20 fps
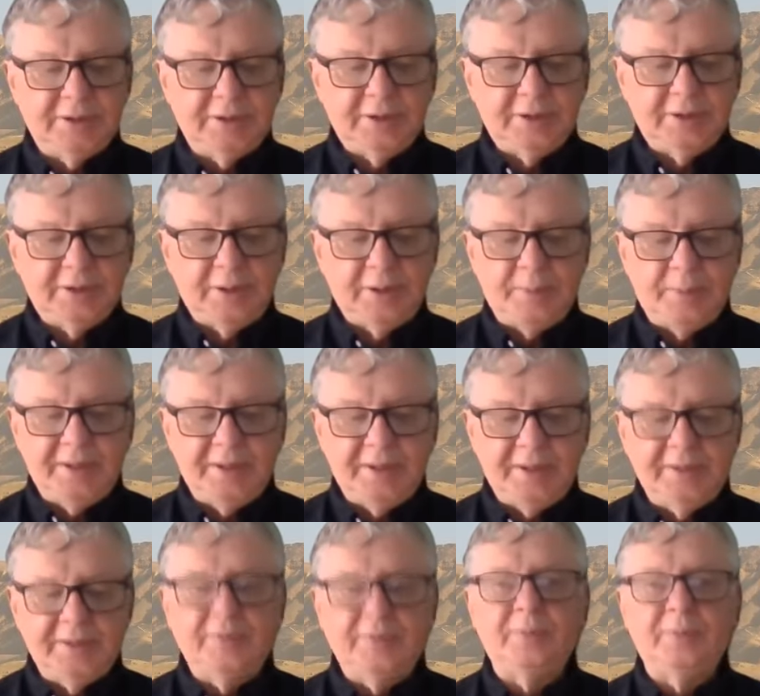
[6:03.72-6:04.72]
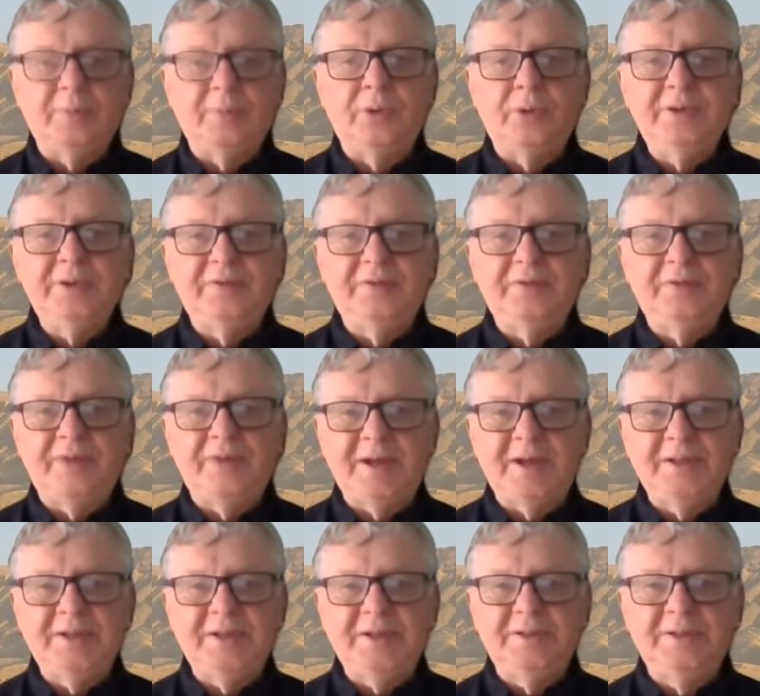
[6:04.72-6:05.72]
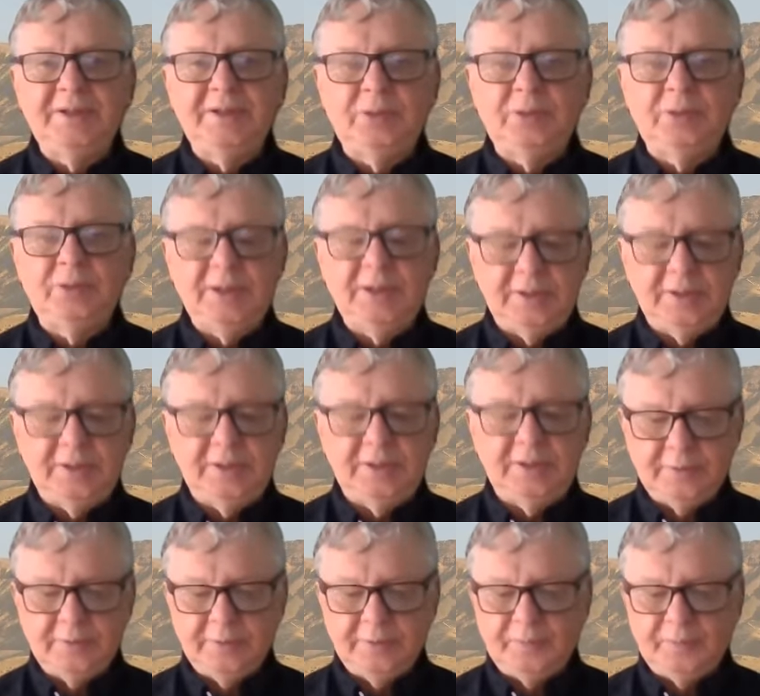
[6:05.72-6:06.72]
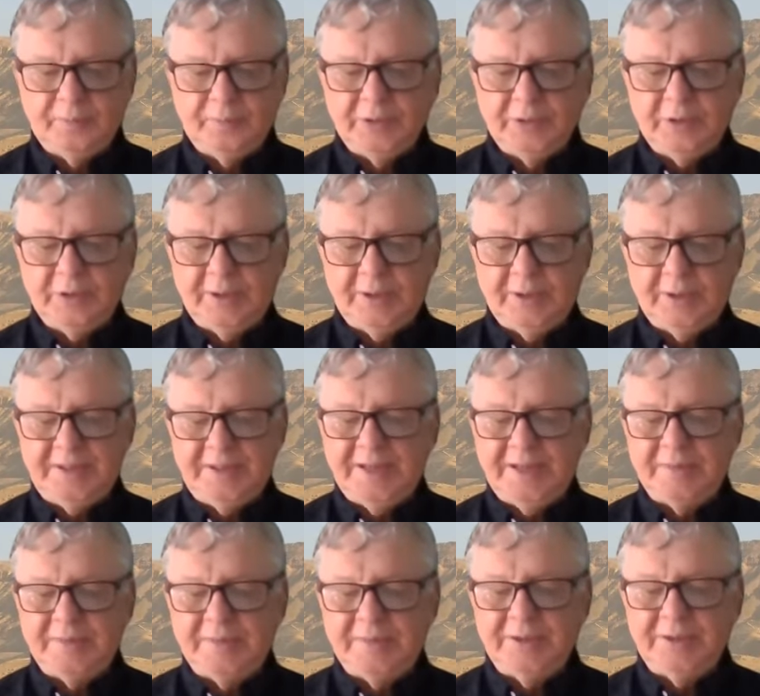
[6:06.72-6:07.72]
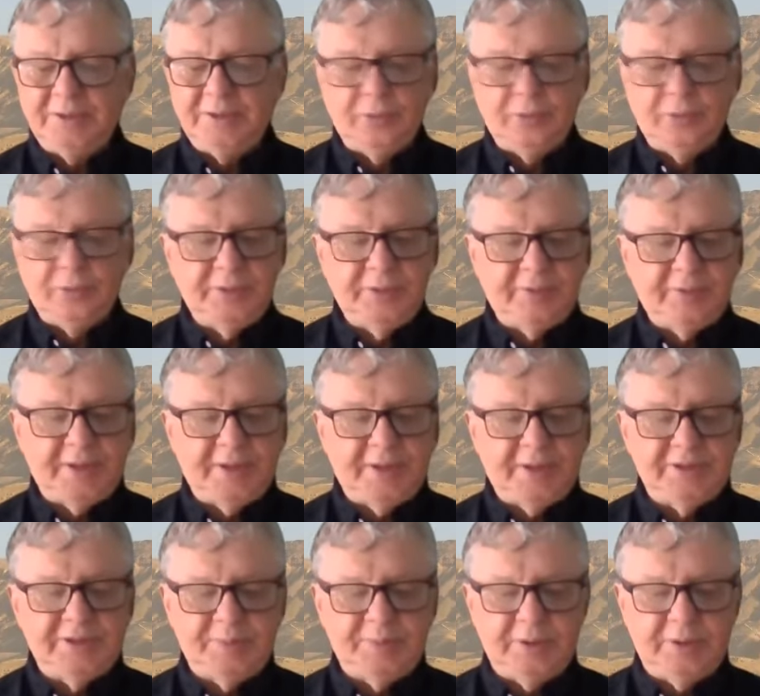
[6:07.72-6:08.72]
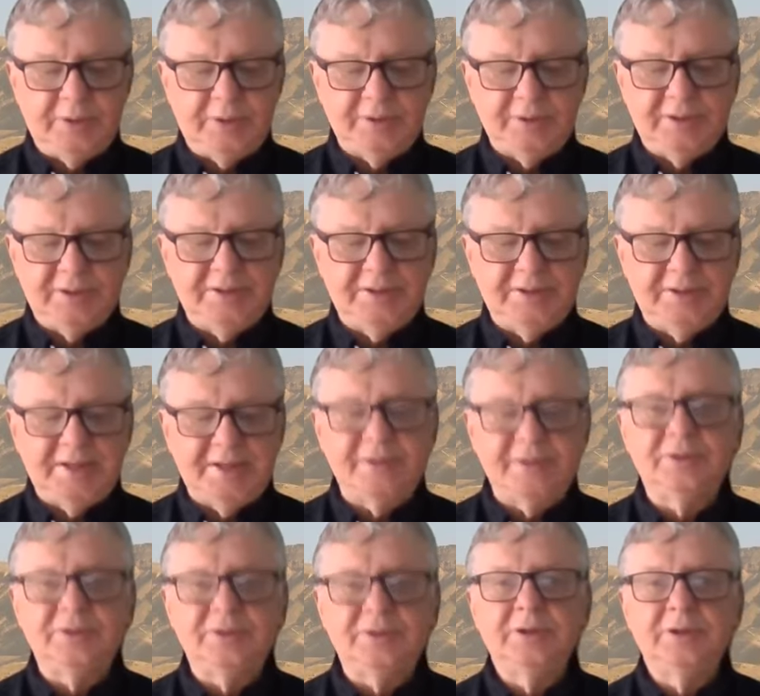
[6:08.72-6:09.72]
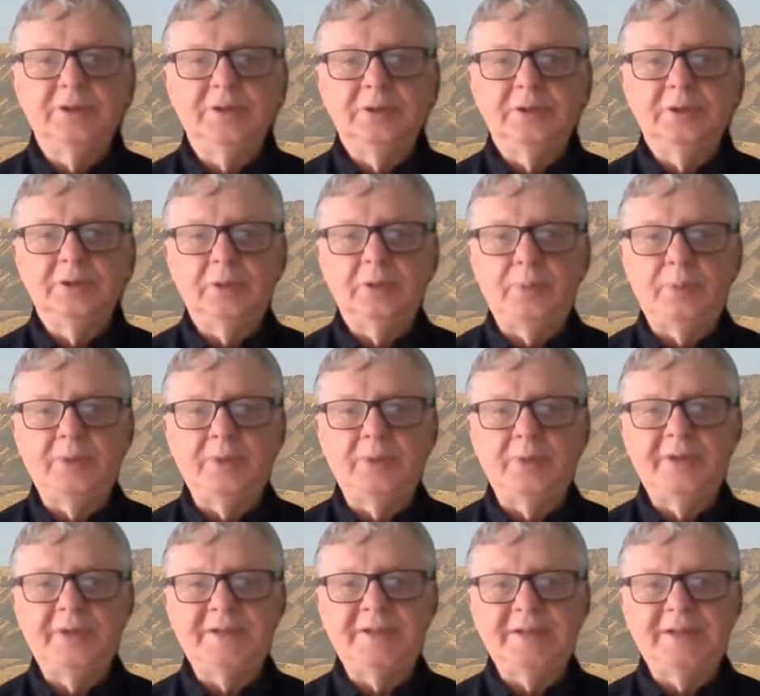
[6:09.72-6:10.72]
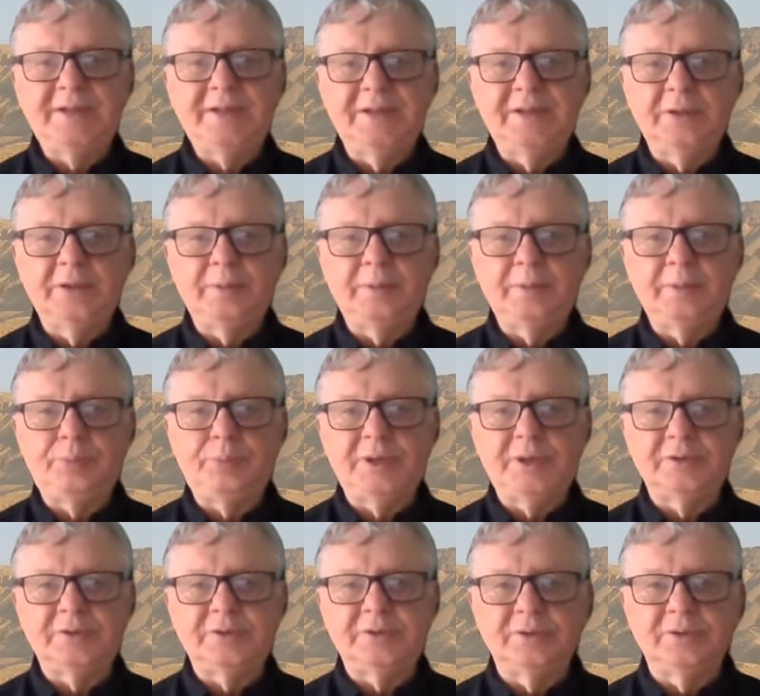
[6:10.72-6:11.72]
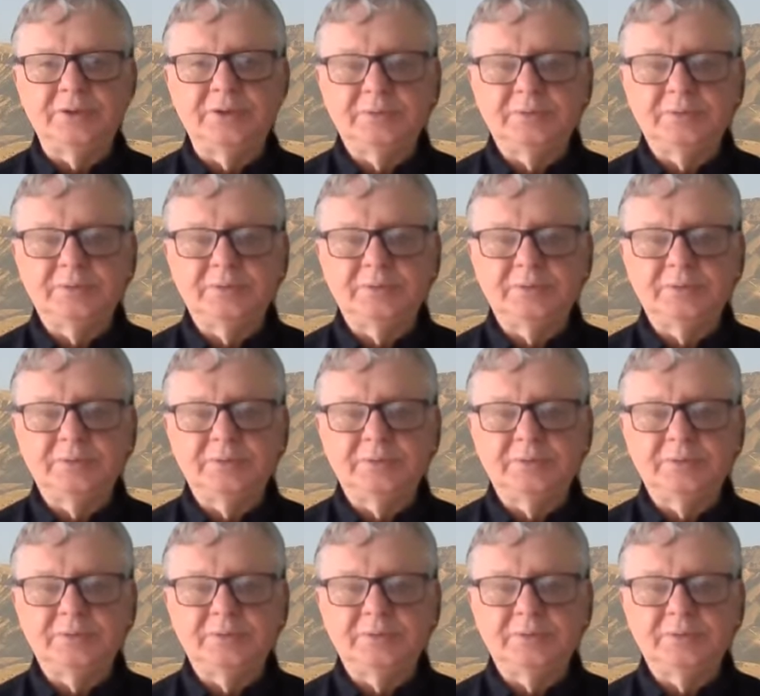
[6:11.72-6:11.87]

a being of the more divine degree, and he kept his own divine spirit intent upon that inner presence.